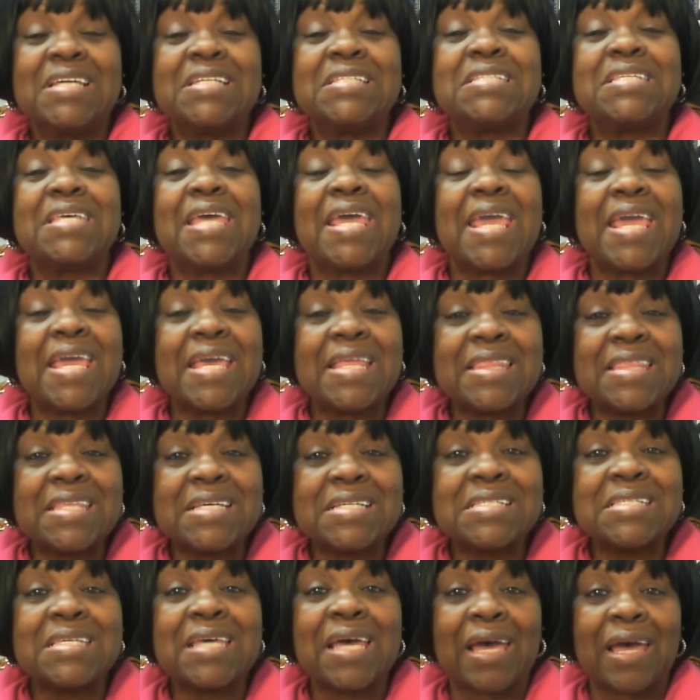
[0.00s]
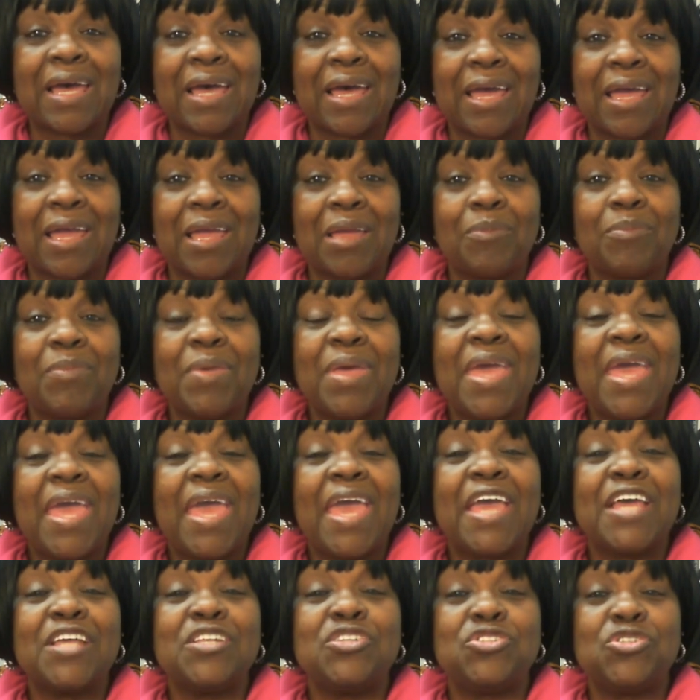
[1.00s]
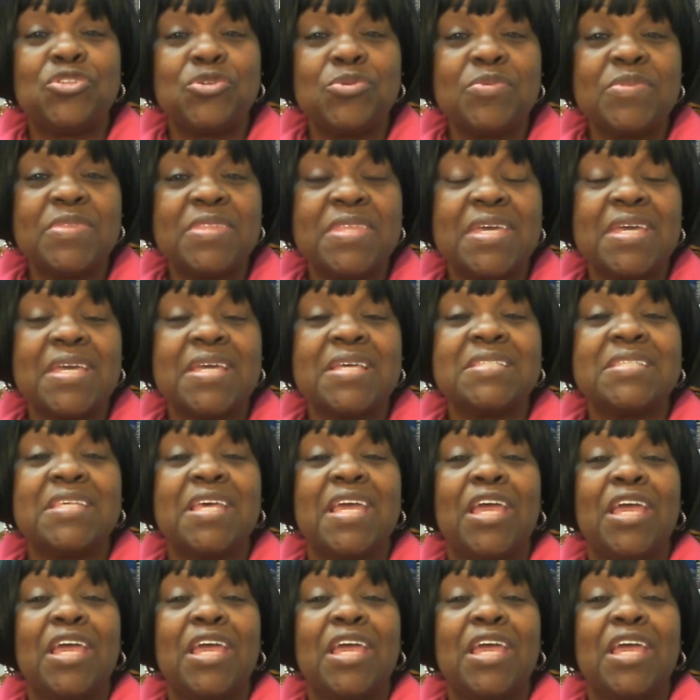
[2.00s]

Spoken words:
Take the time and do things